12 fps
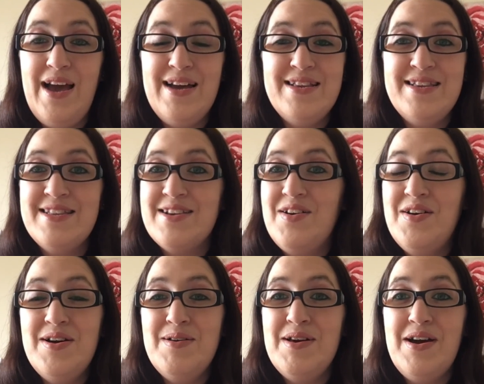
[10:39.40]
and
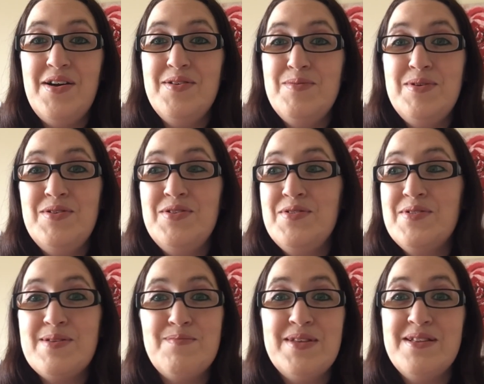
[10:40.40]
I hope you do
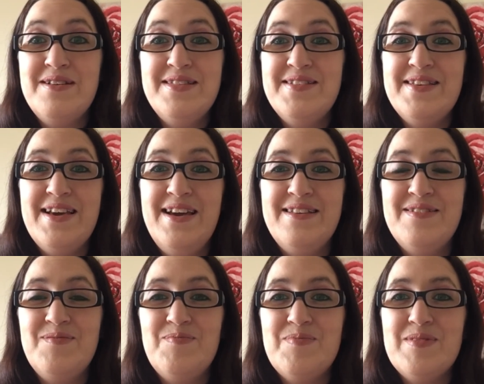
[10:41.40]
something like this again.
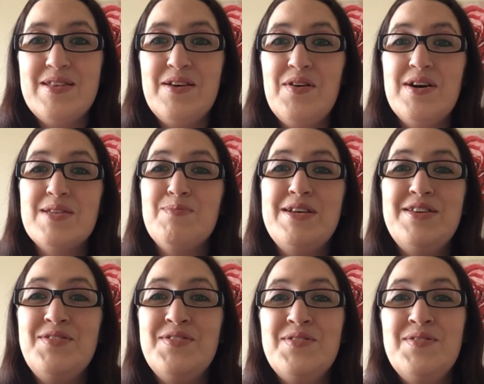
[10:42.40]
So I'll speak to
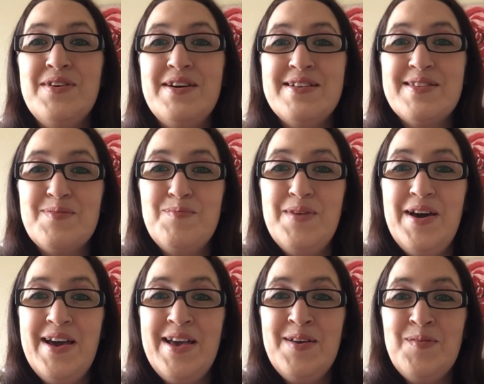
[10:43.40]
you soon guys,
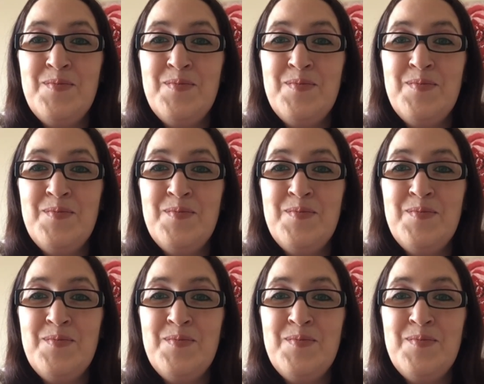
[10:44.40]
bye!